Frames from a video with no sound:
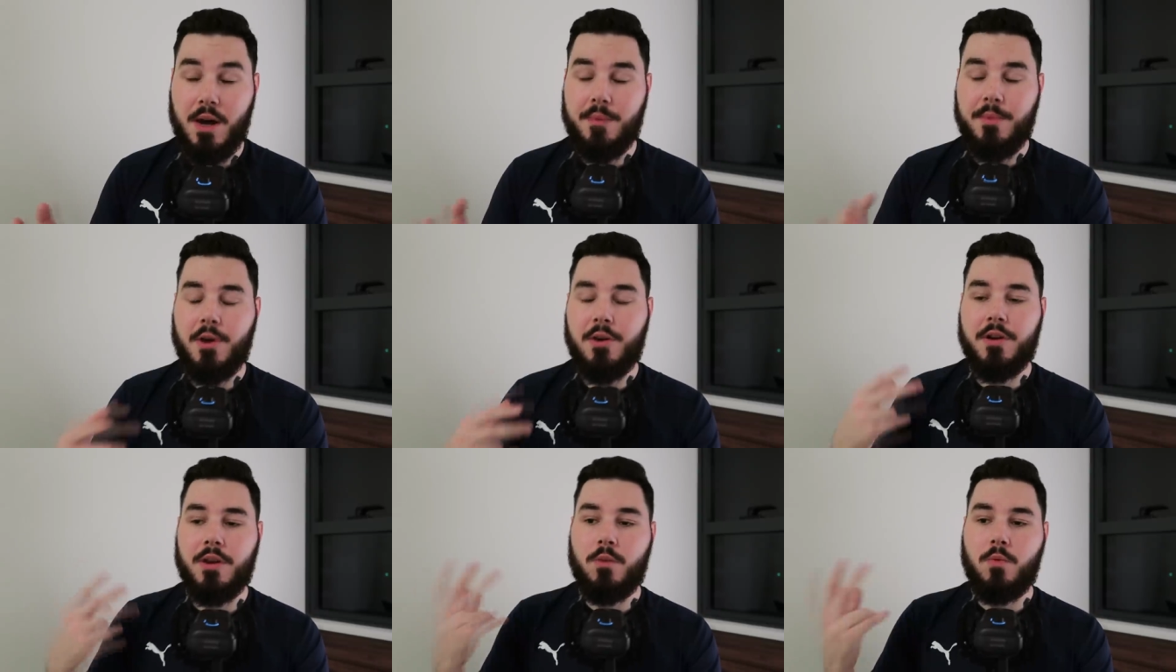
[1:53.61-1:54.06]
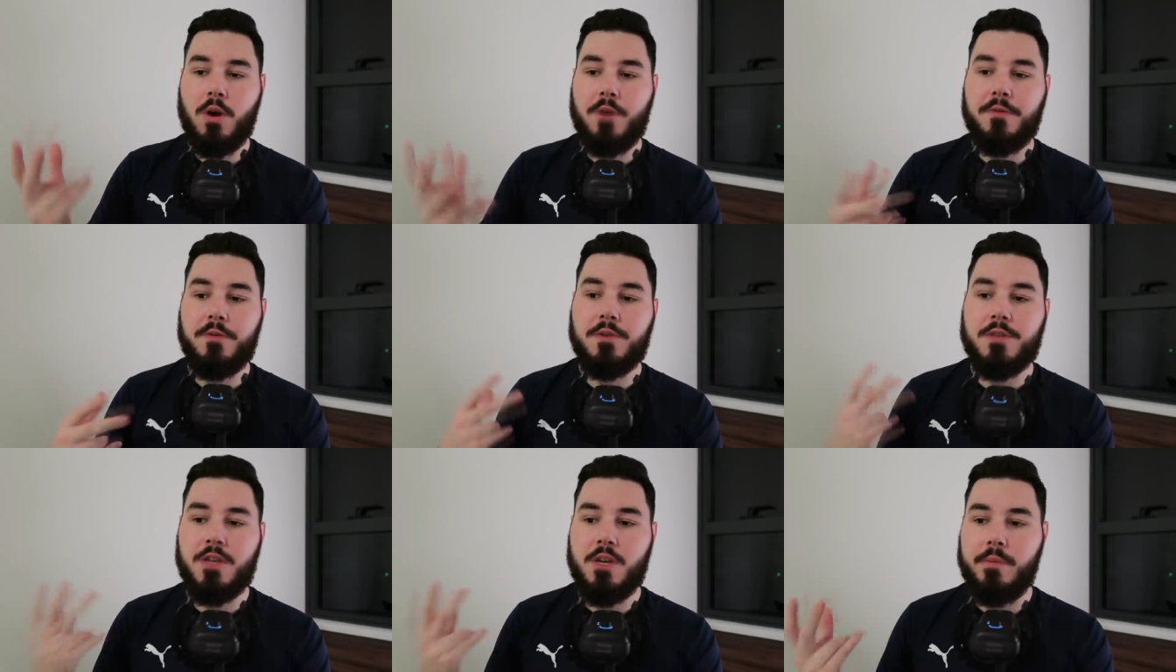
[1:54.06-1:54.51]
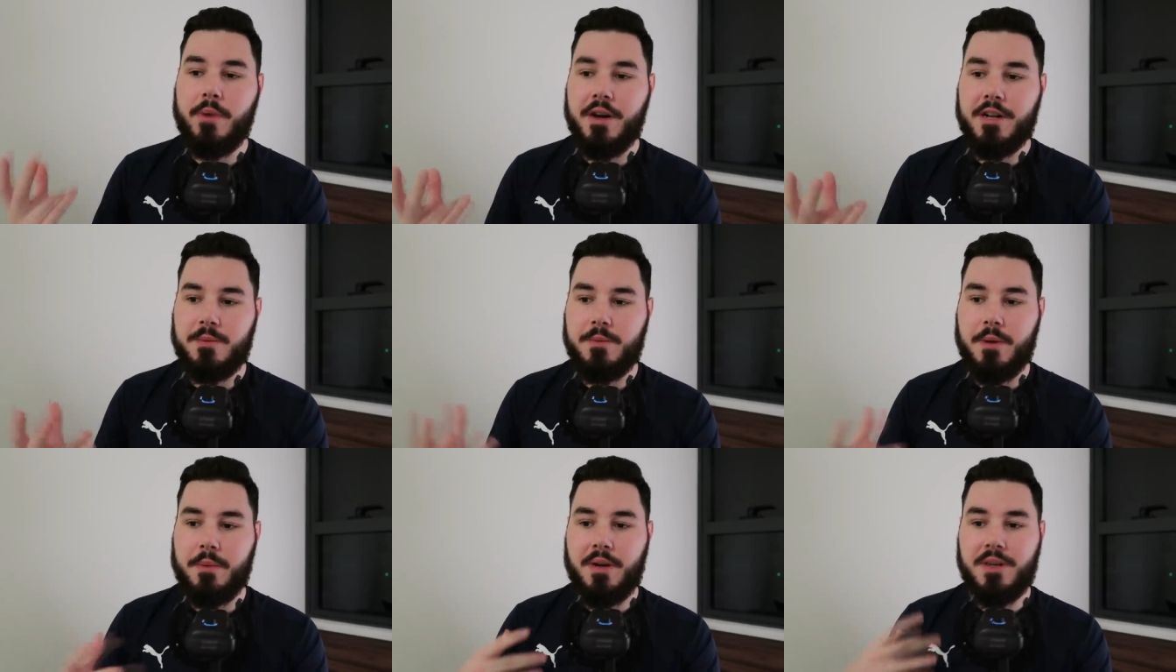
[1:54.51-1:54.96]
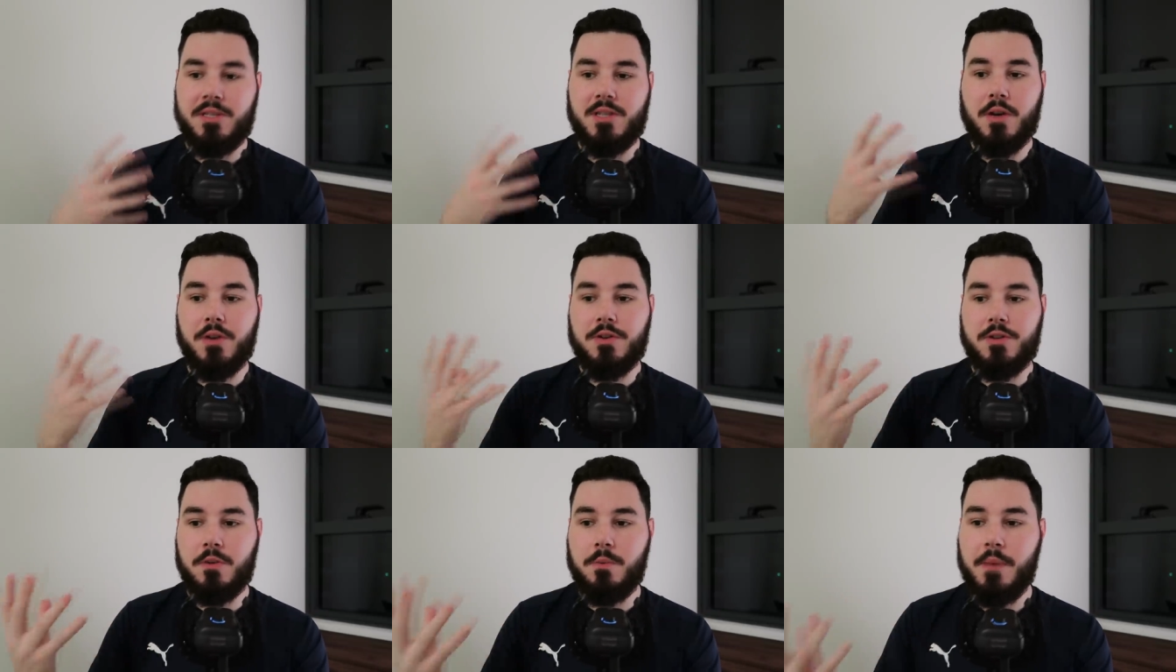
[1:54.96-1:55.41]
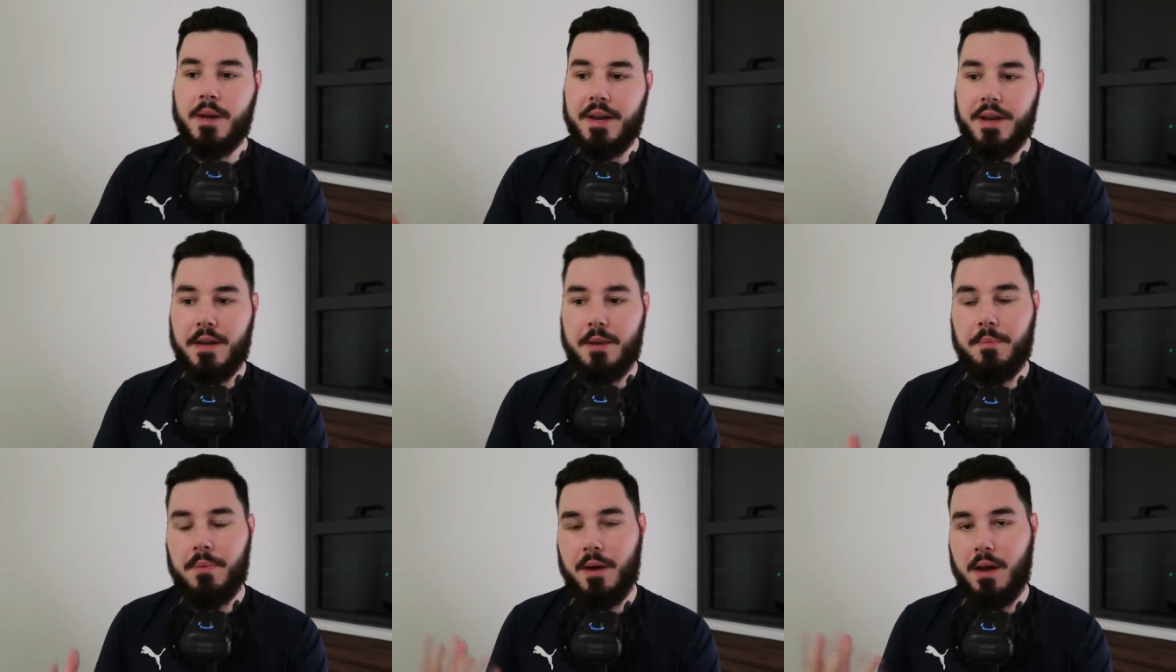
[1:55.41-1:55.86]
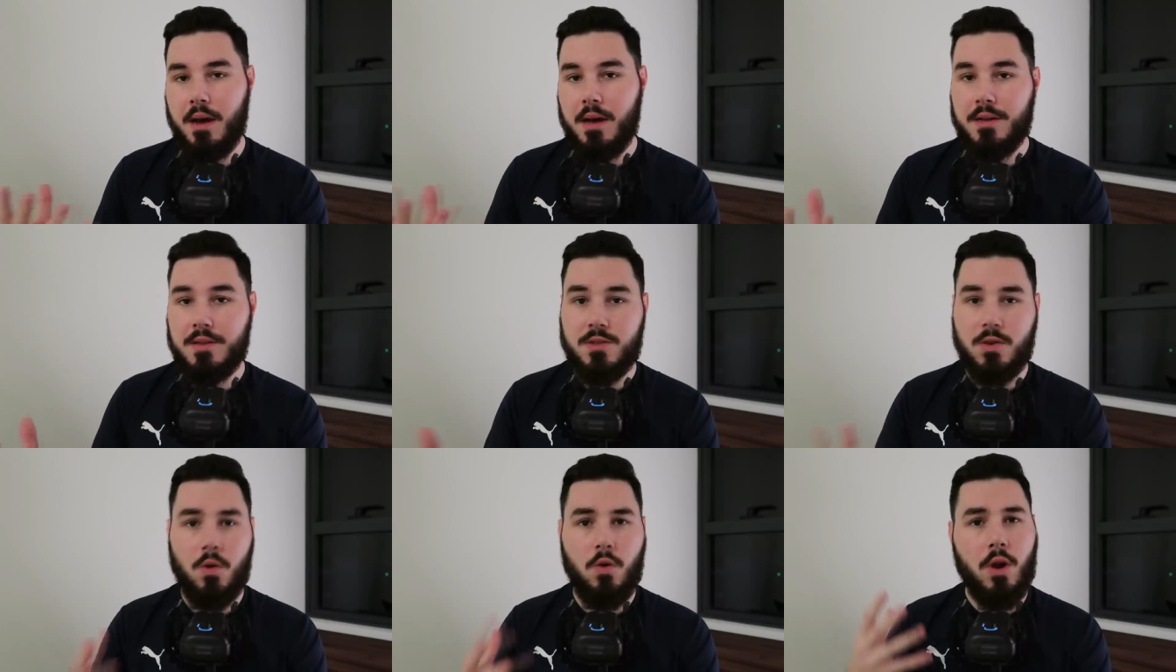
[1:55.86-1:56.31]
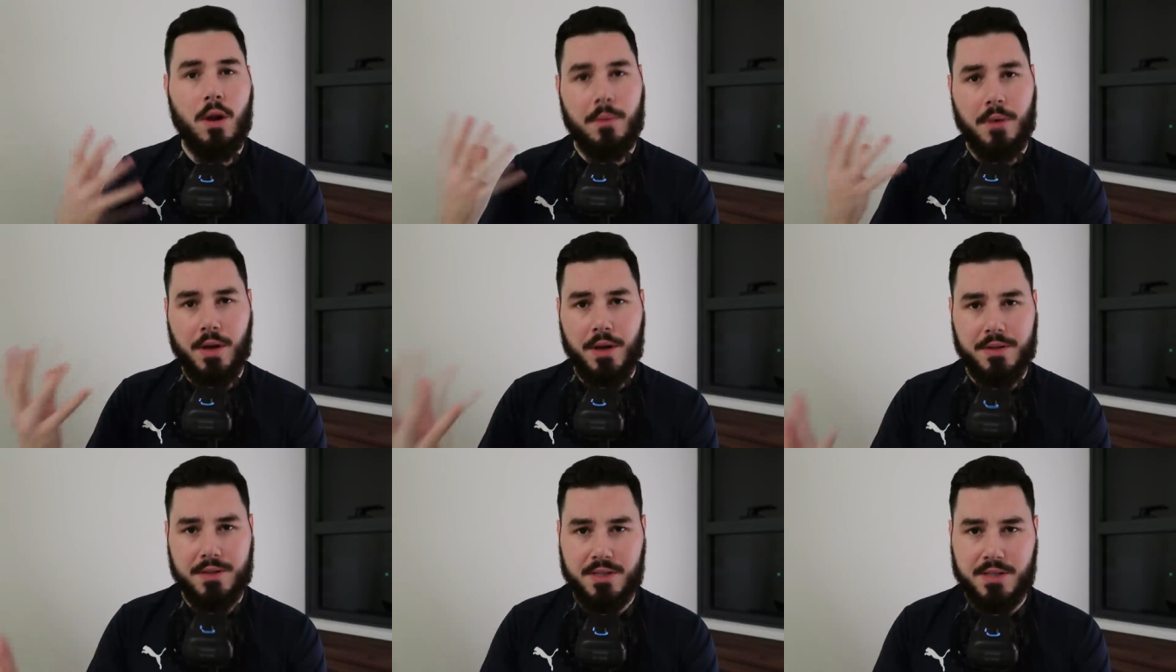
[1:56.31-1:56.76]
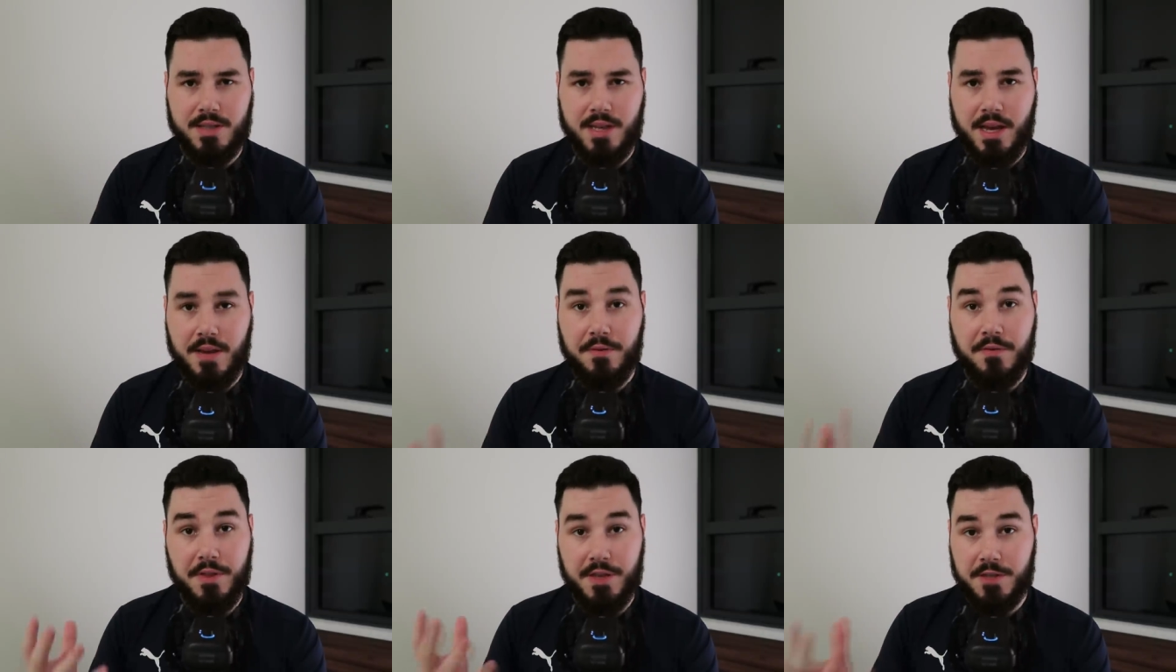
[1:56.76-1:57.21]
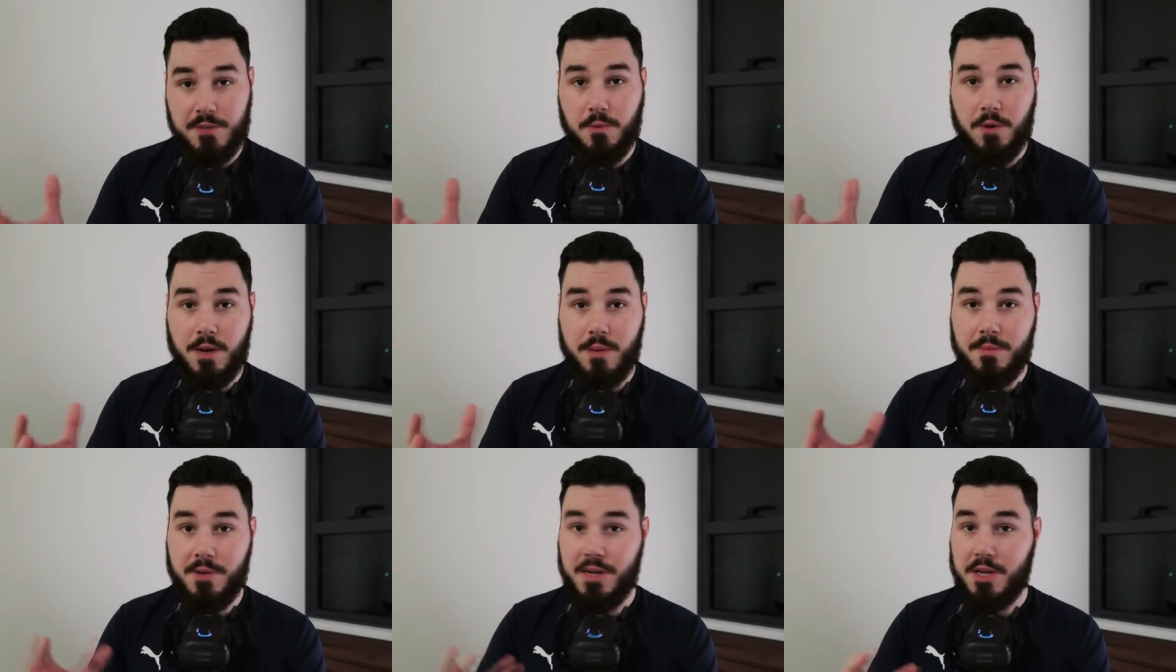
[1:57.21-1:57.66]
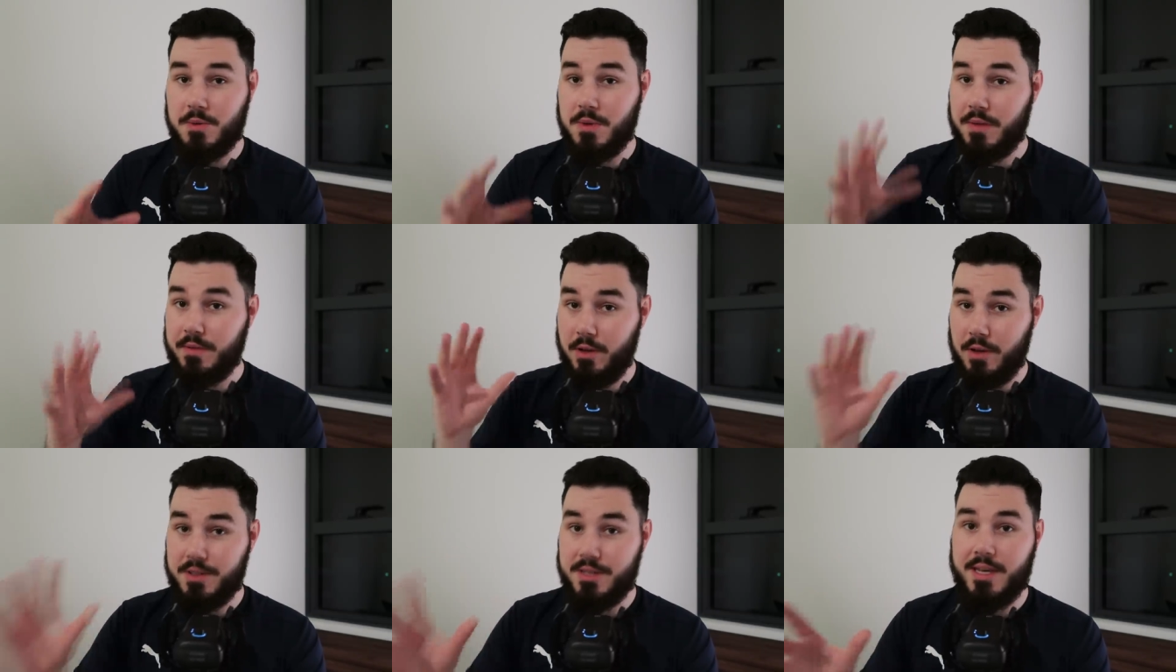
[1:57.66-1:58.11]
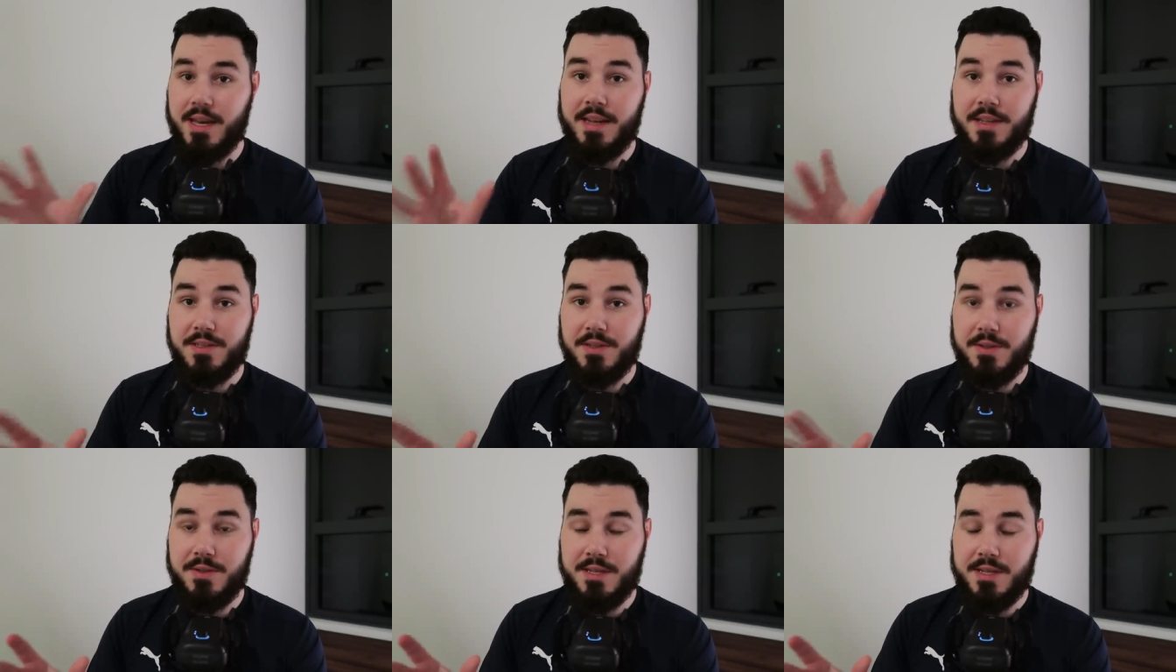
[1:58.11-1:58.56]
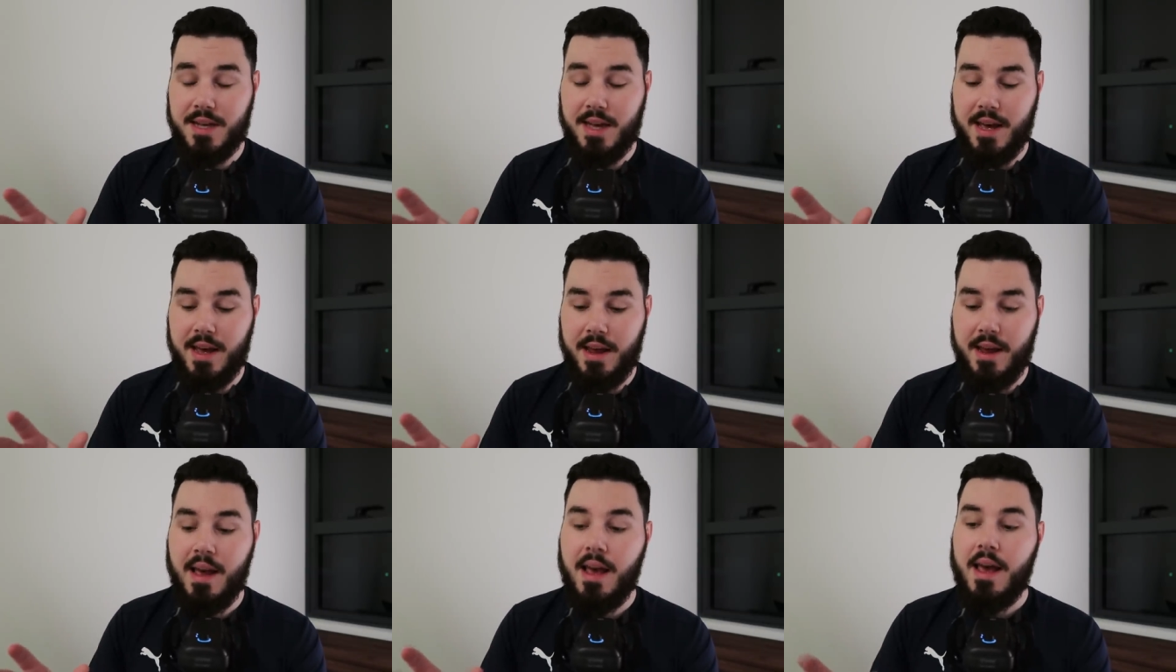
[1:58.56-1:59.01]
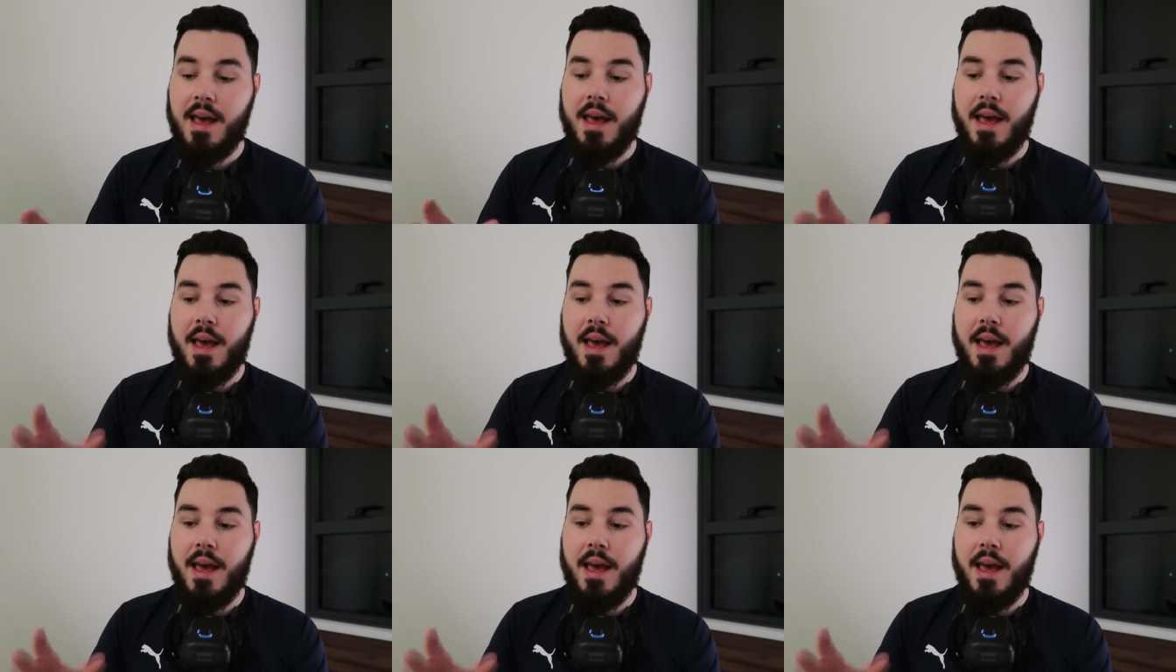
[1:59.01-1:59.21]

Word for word: I'm not going to waffle too much about my social media plugs. All I'm going to say for this one because we have a lot to get into today